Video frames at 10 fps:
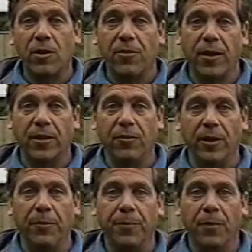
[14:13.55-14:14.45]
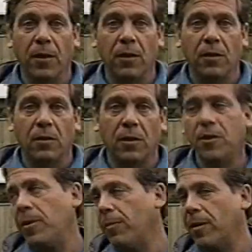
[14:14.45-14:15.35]
effectively. I
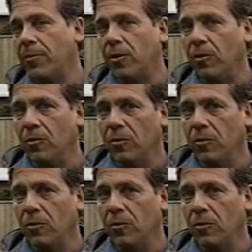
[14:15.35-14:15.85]
smell a barbecue.